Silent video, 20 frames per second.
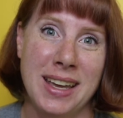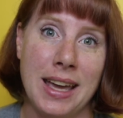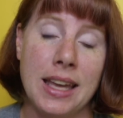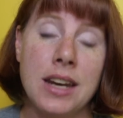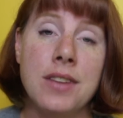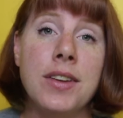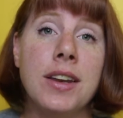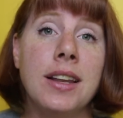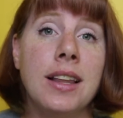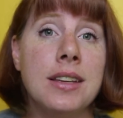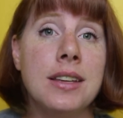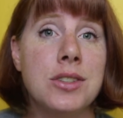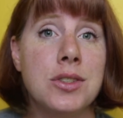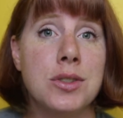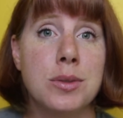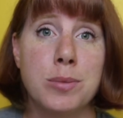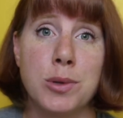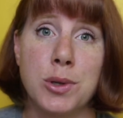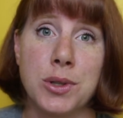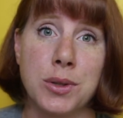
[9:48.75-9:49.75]
And if you'd like to
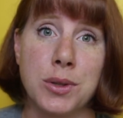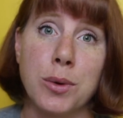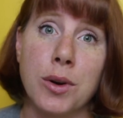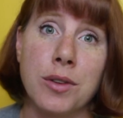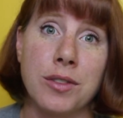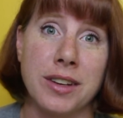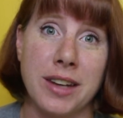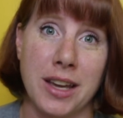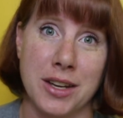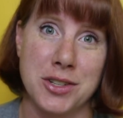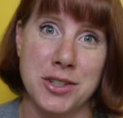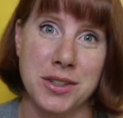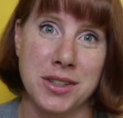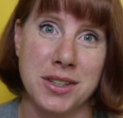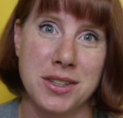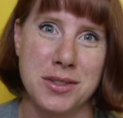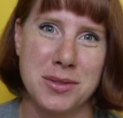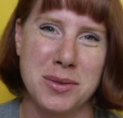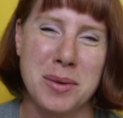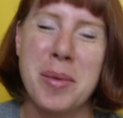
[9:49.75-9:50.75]
support The Roving Naturalist,